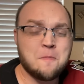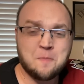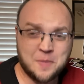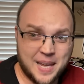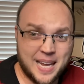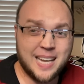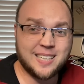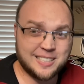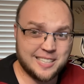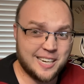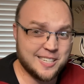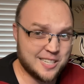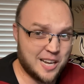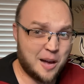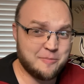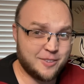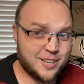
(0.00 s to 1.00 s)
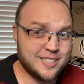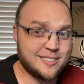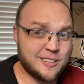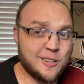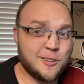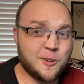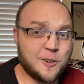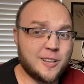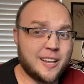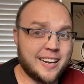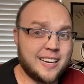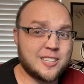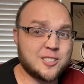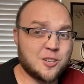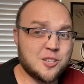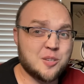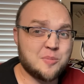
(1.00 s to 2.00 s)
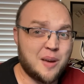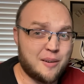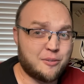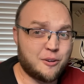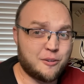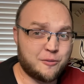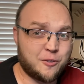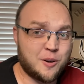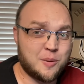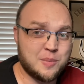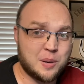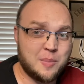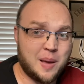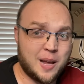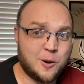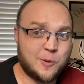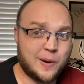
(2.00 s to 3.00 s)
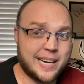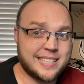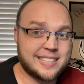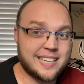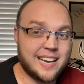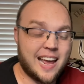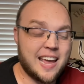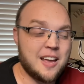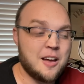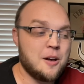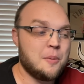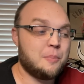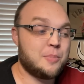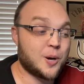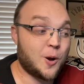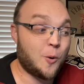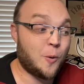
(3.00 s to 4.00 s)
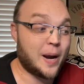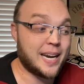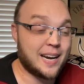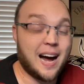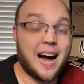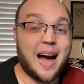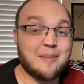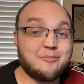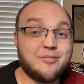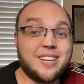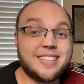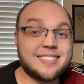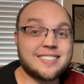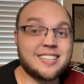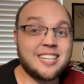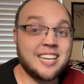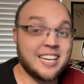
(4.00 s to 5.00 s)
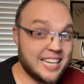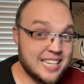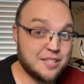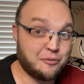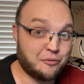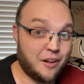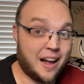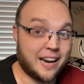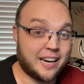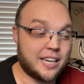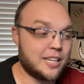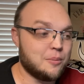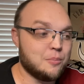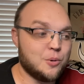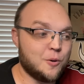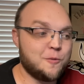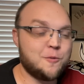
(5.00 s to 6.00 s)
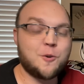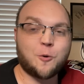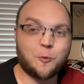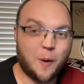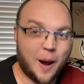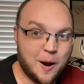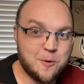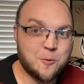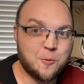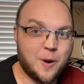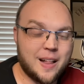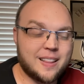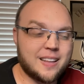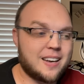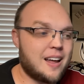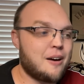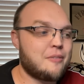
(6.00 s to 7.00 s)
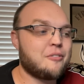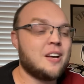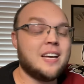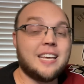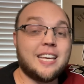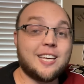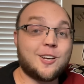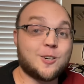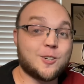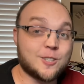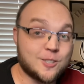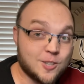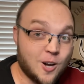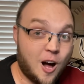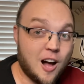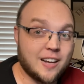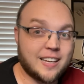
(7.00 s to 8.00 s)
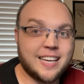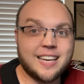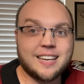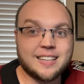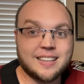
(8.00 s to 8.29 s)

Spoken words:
it does obviously look like it took some effort for him to make weight today, but quite obviously, he's fine. He moved around well enough. He could talk. He could